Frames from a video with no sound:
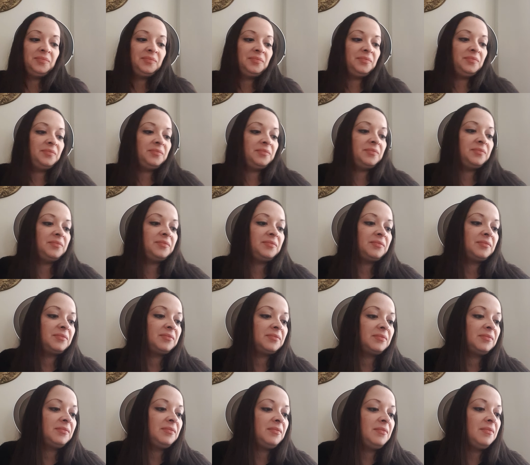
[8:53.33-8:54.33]

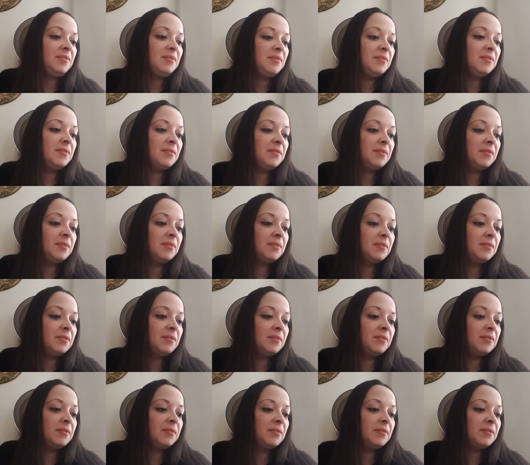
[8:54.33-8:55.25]
Nothing is said.